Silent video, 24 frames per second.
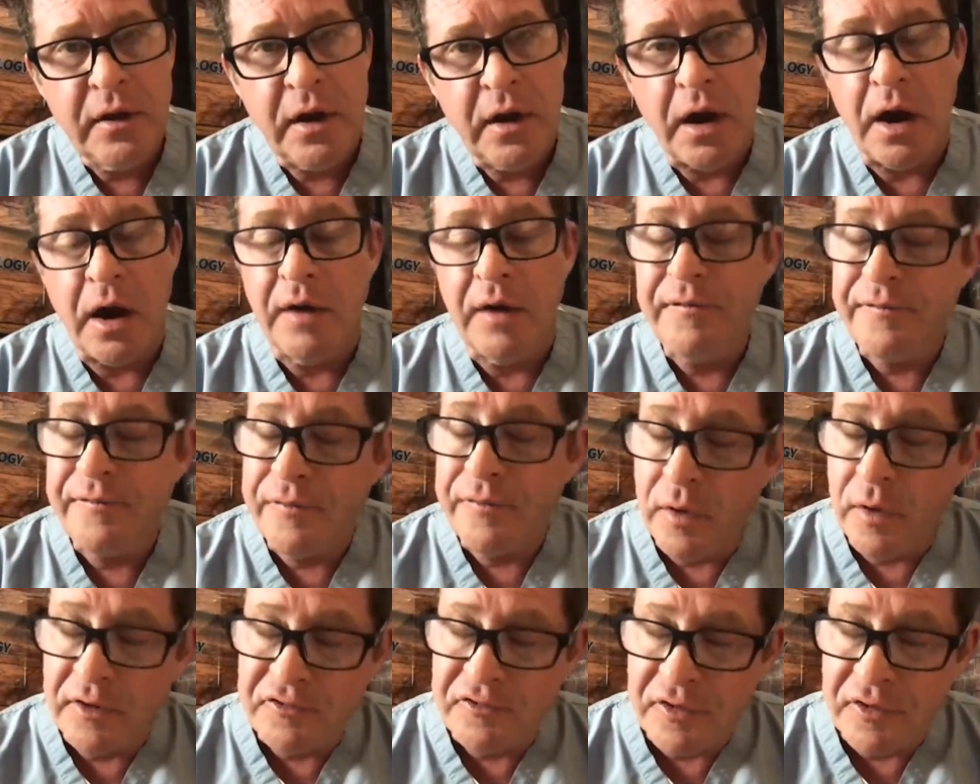
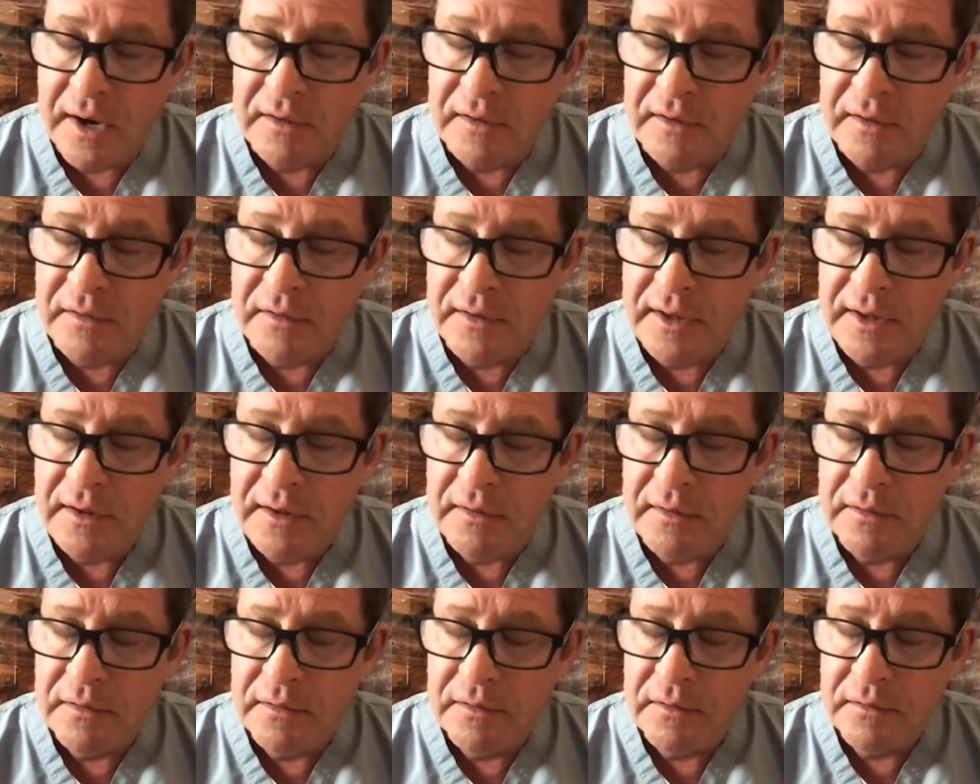Unfortunately,
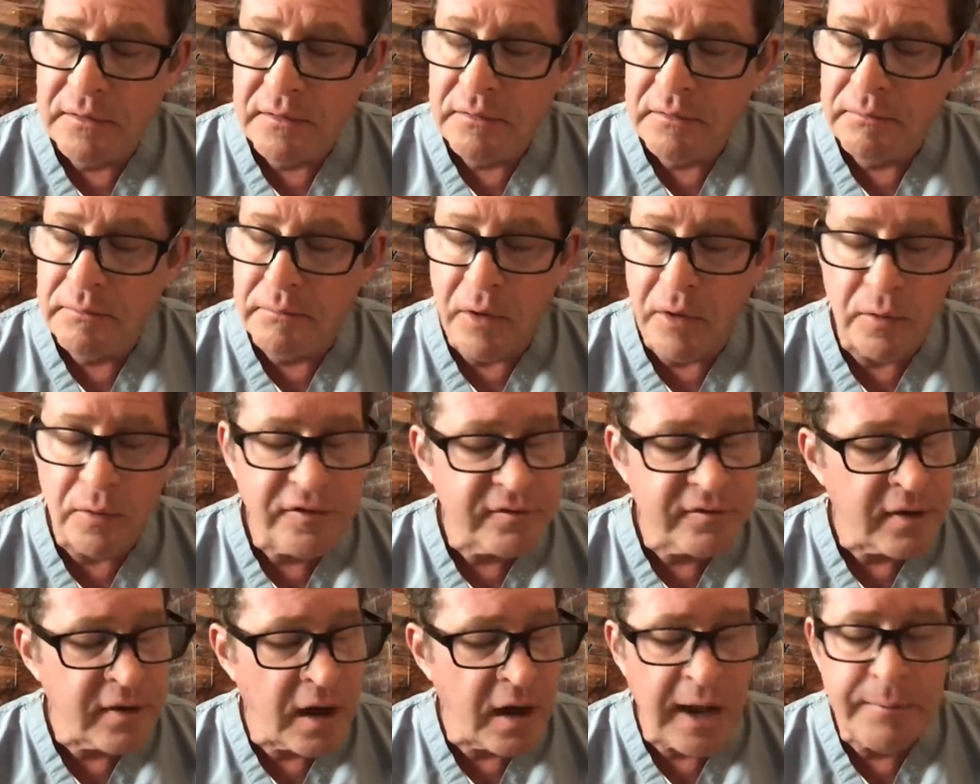most
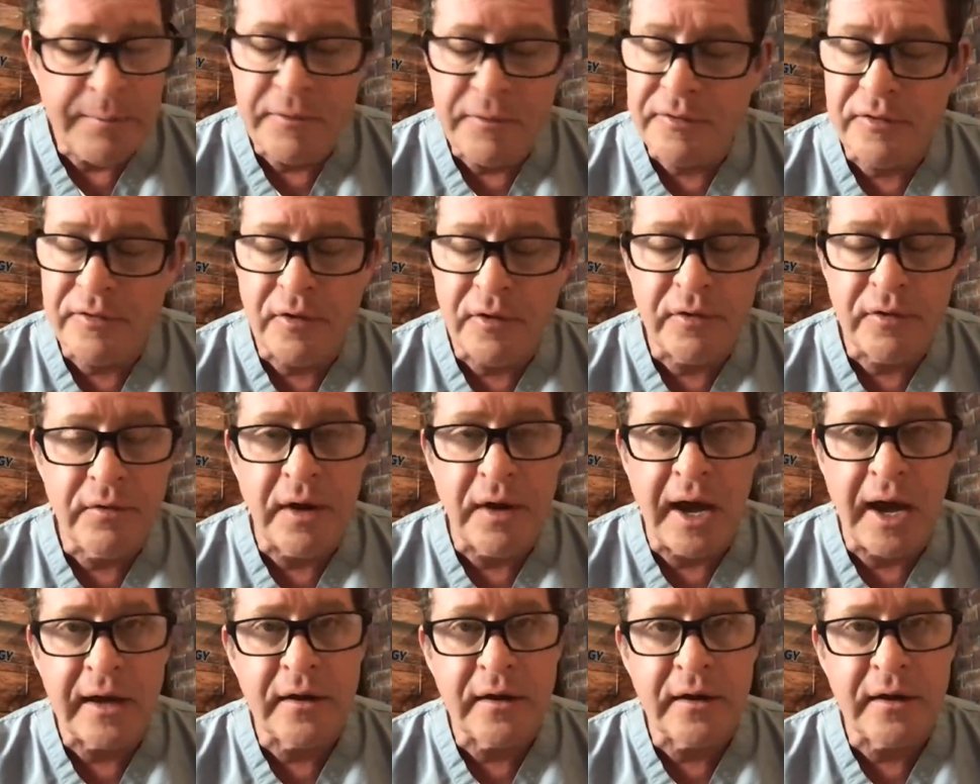times they're
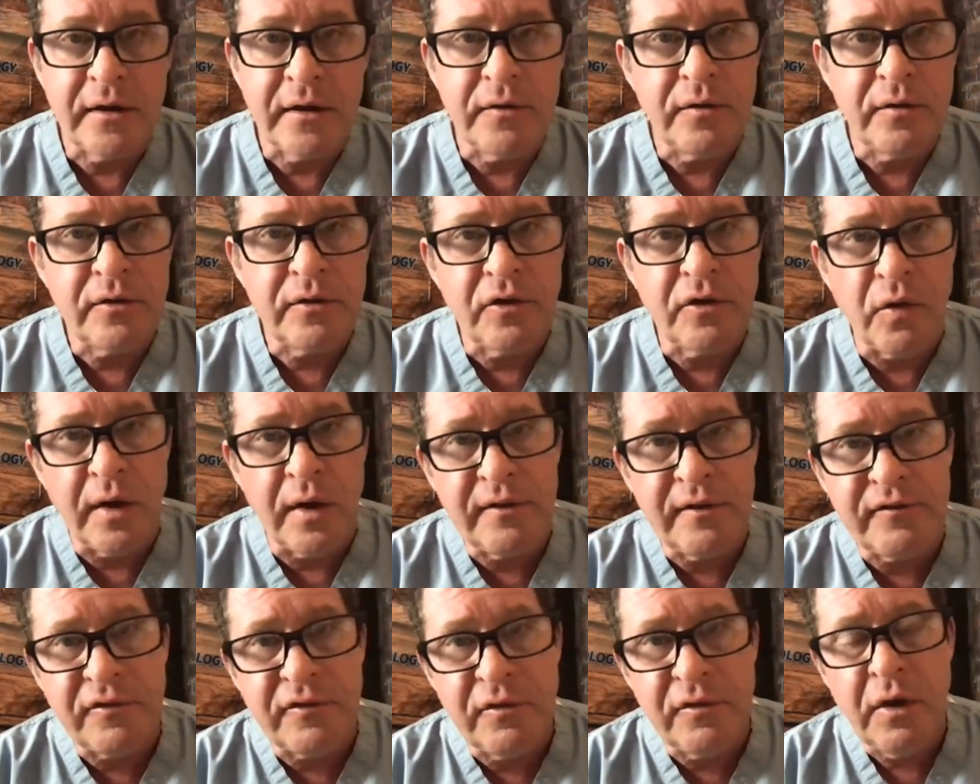not going to, going
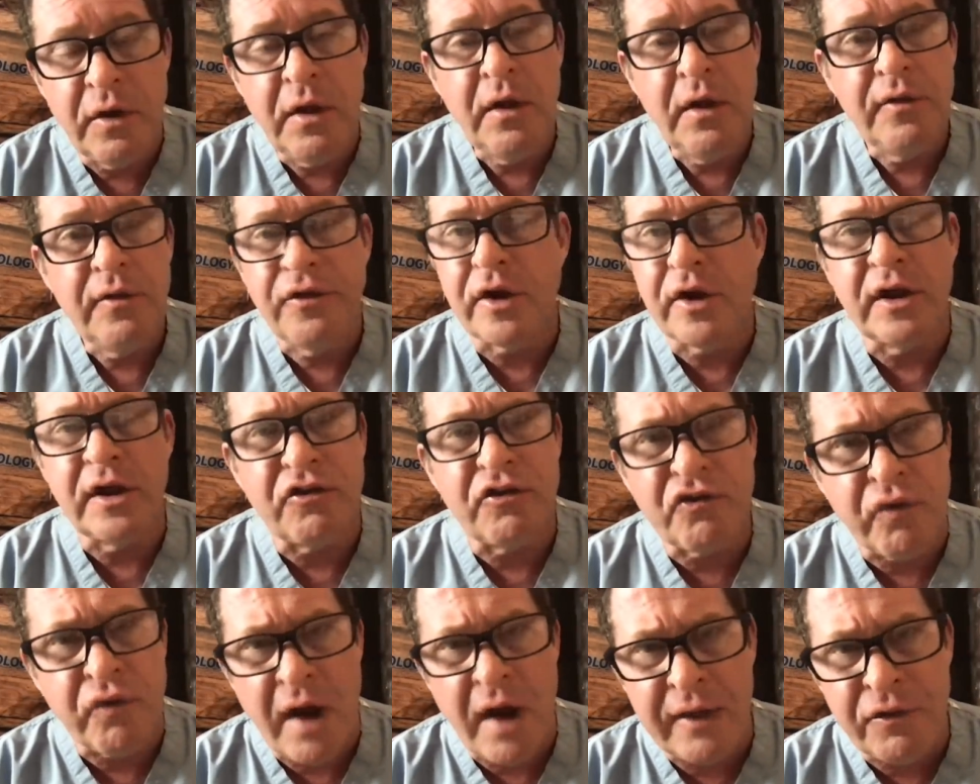to, they're going to
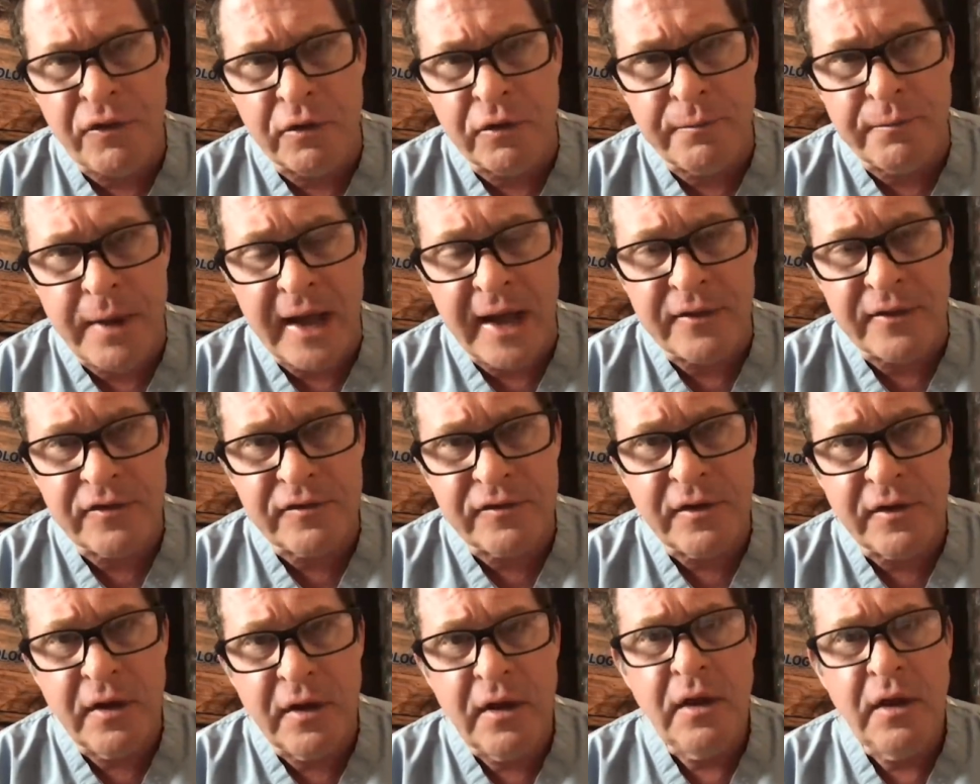try their
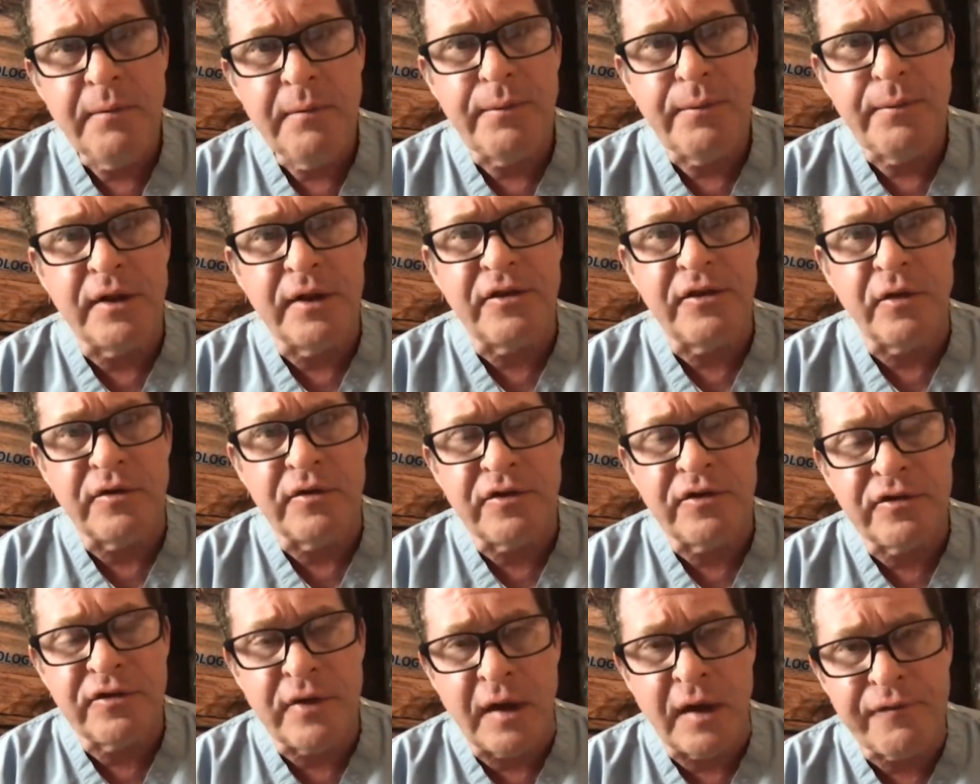best, but they're
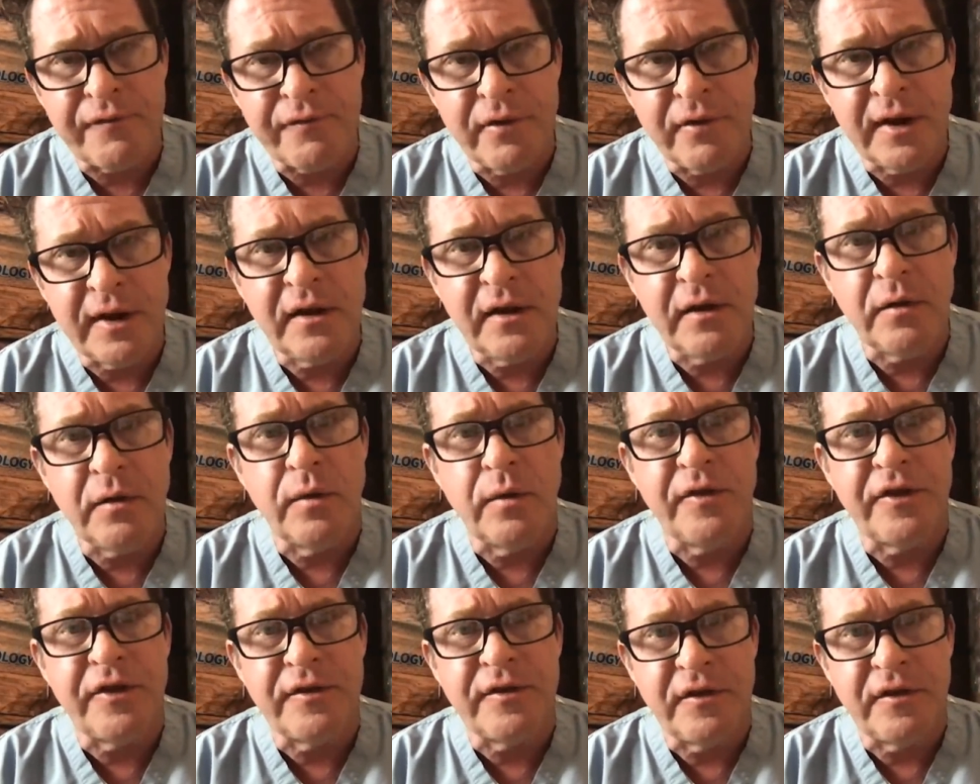suffering
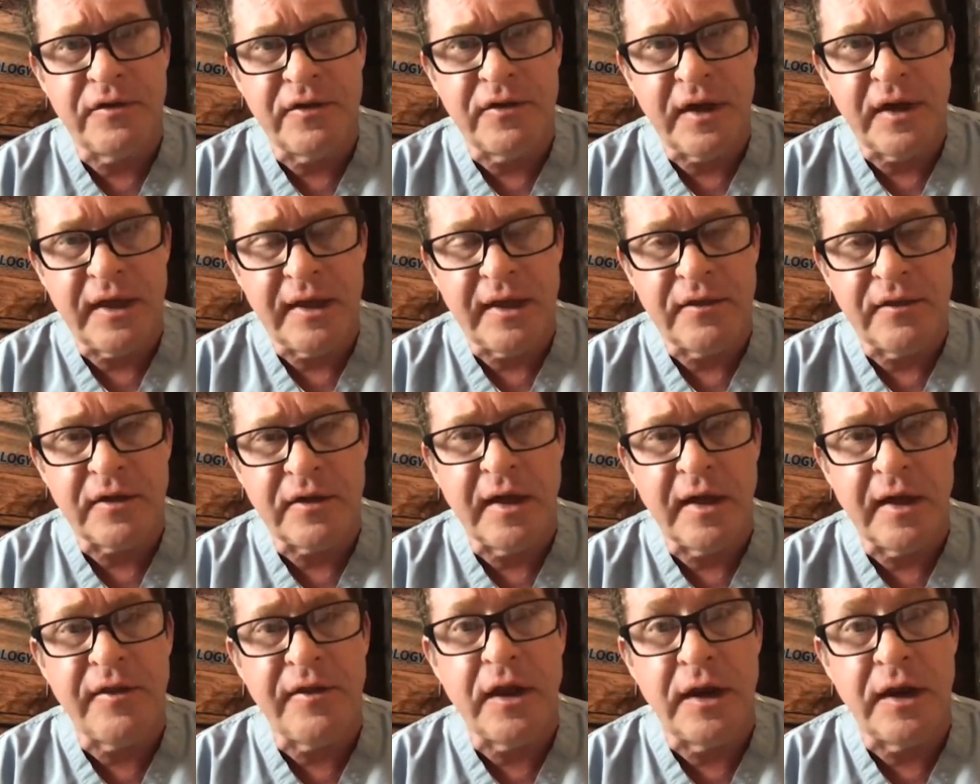with a disease
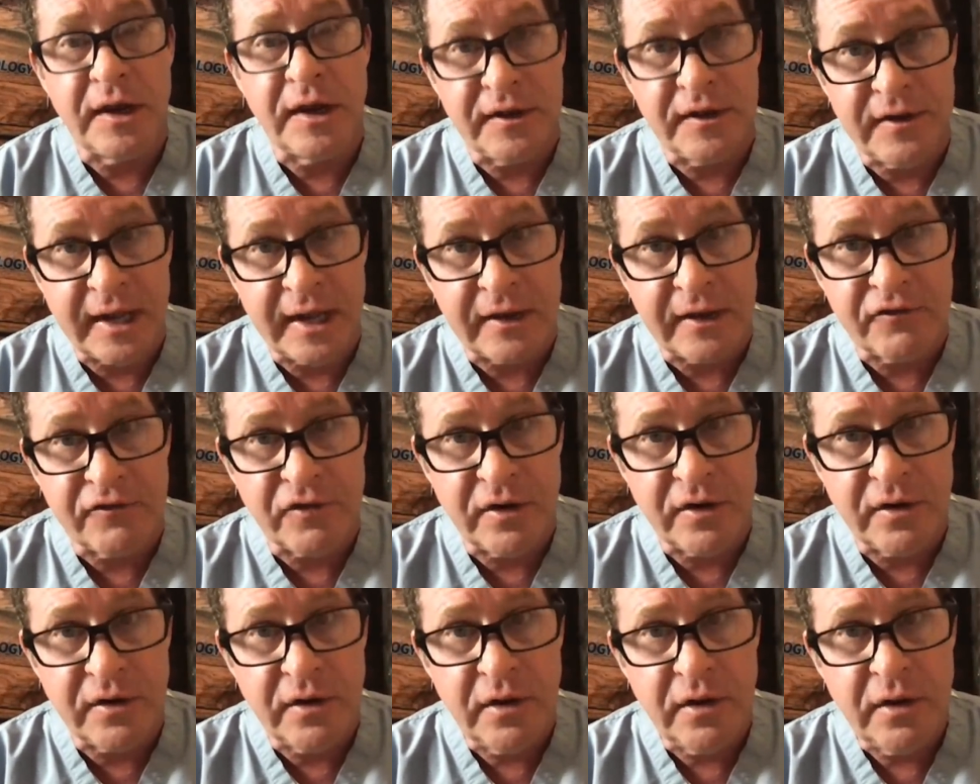and an
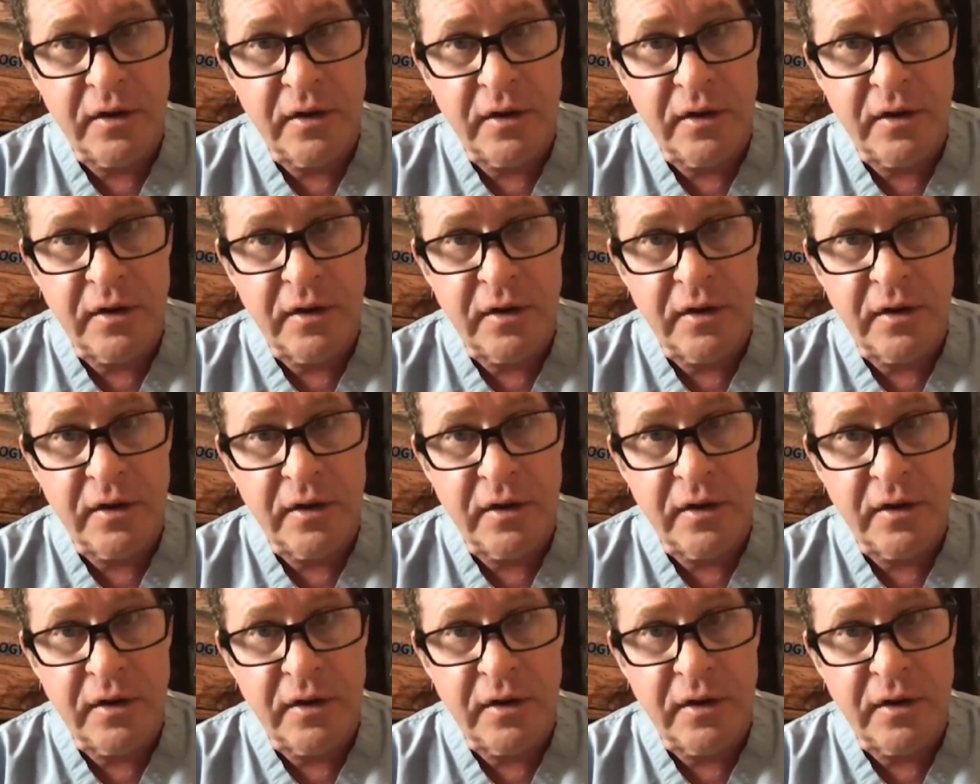addiction.